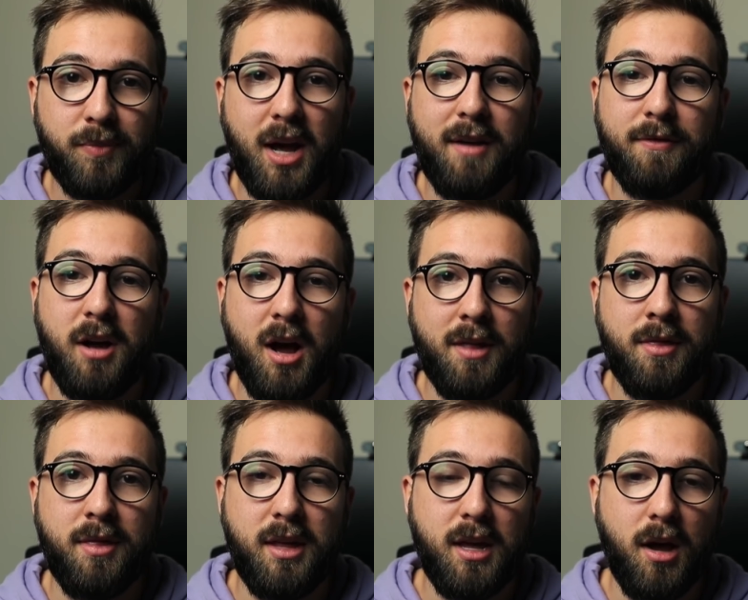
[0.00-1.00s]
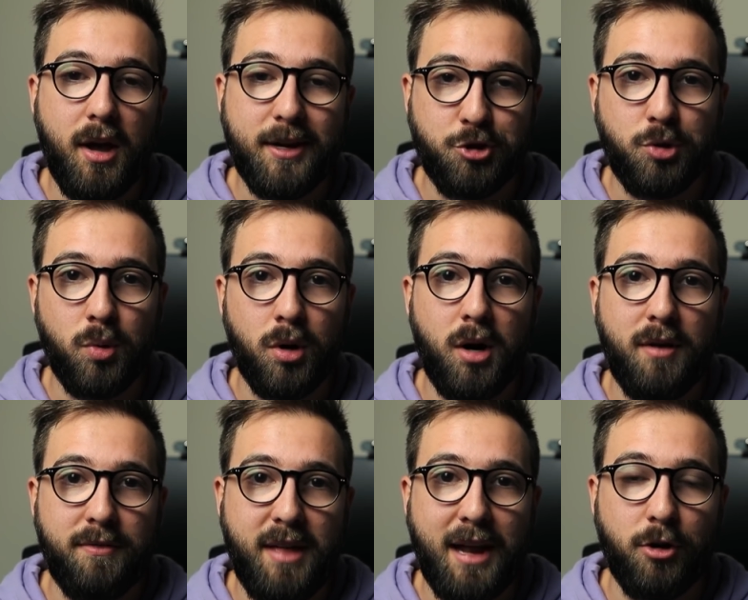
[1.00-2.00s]
I've gotten the issuer
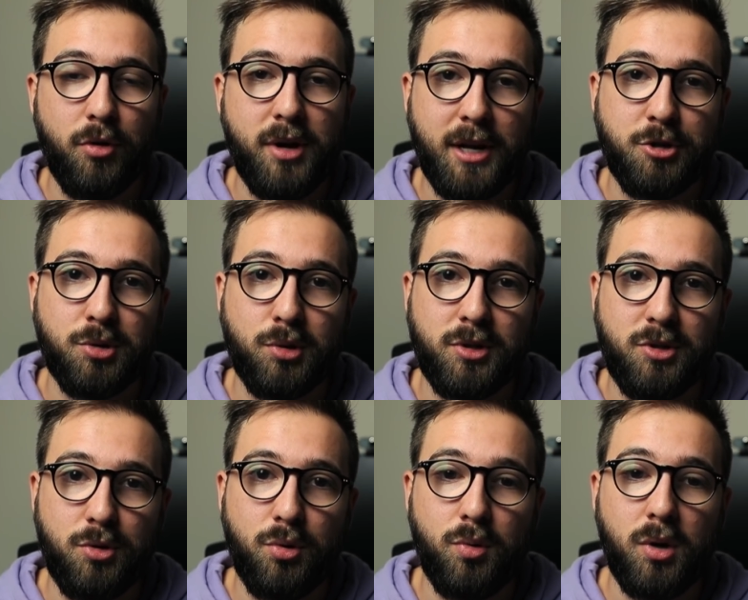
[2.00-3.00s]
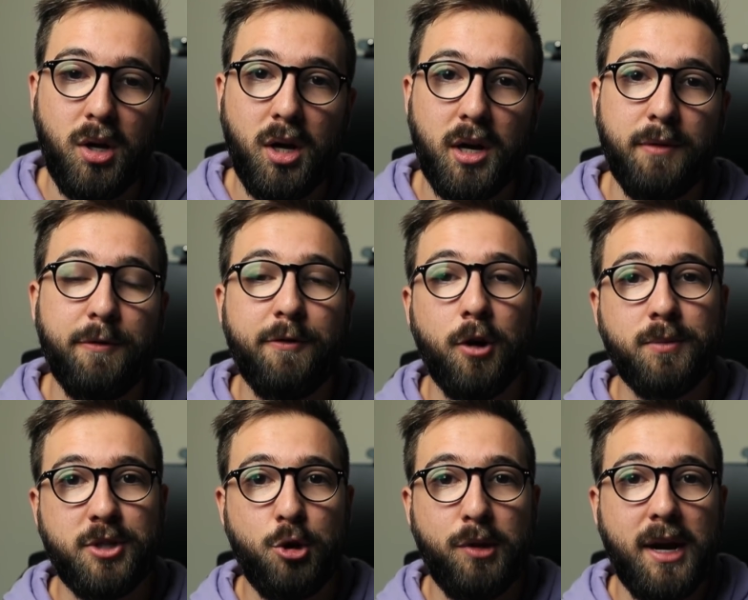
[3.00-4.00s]
of that credential to confirm
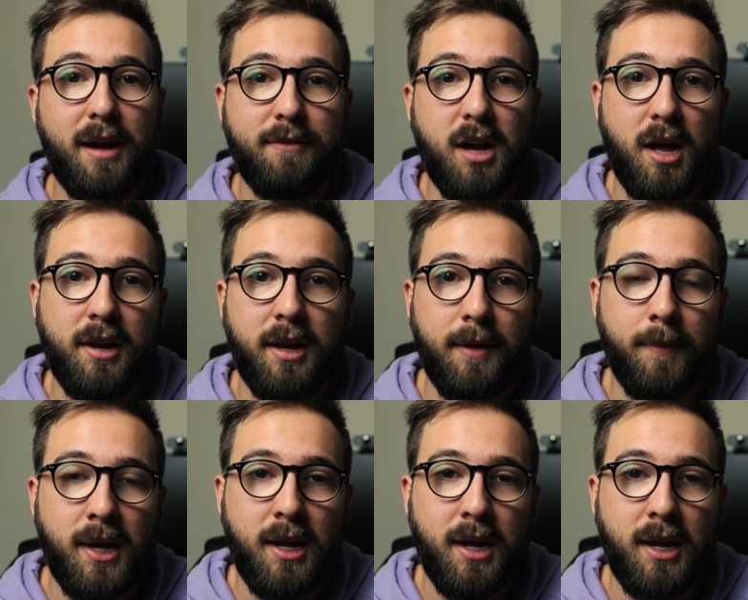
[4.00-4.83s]
to you that I've gotten it.